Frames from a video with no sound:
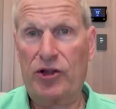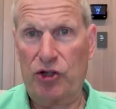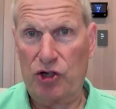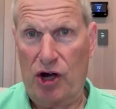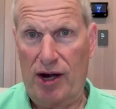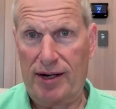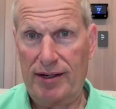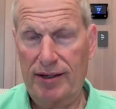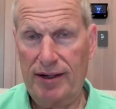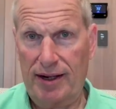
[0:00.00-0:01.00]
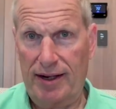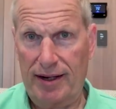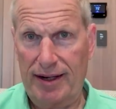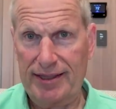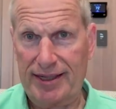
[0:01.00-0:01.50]
the talk. Uh,
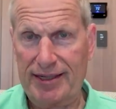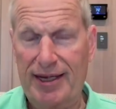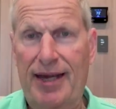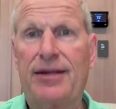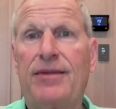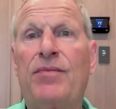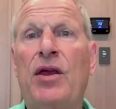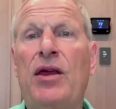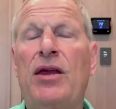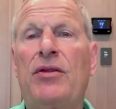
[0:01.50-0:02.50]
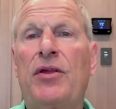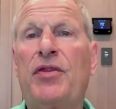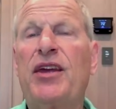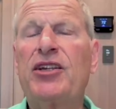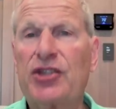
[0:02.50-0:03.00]
as I said, the
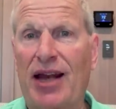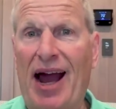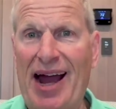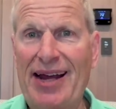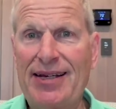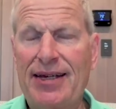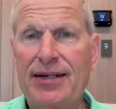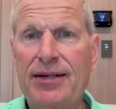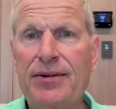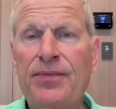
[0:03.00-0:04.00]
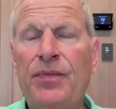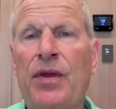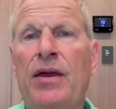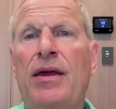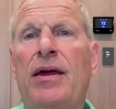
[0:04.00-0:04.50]
things that I did,
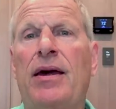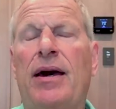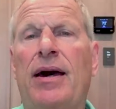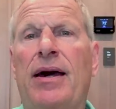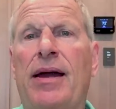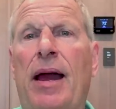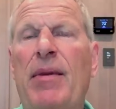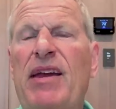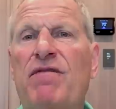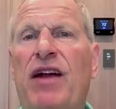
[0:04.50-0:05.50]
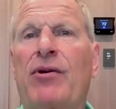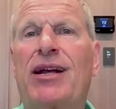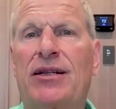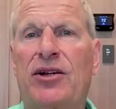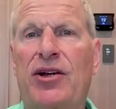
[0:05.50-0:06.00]
uh, I made it very
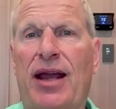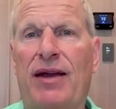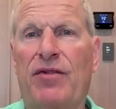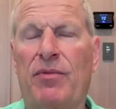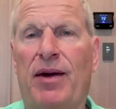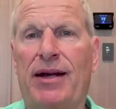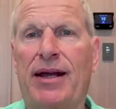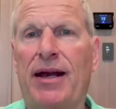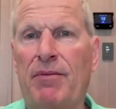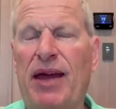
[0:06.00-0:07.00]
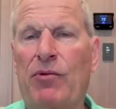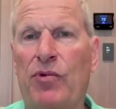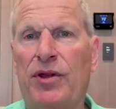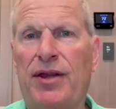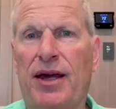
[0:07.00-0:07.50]
clear to everybody, and I met
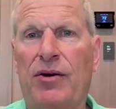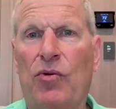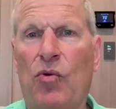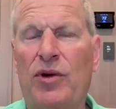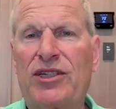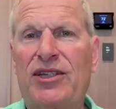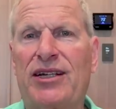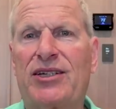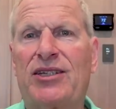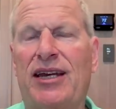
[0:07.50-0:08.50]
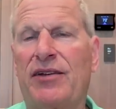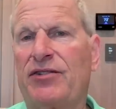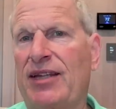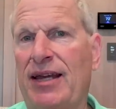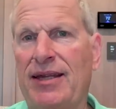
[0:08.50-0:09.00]
with uh, once the extent of
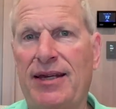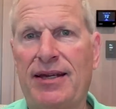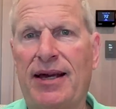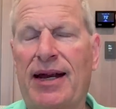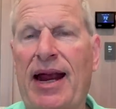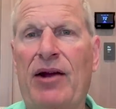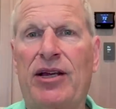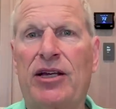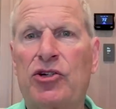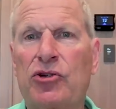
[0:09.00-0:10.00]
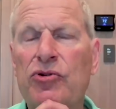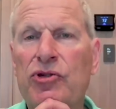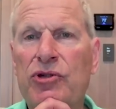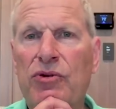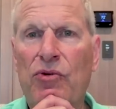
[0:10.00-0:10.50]
say the accounting
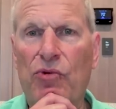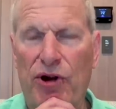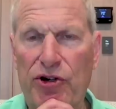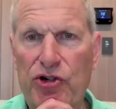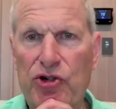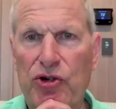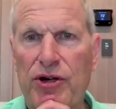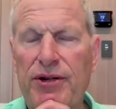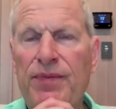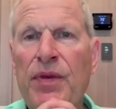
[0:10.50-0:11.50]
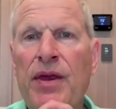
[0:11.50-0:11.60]
issues were understood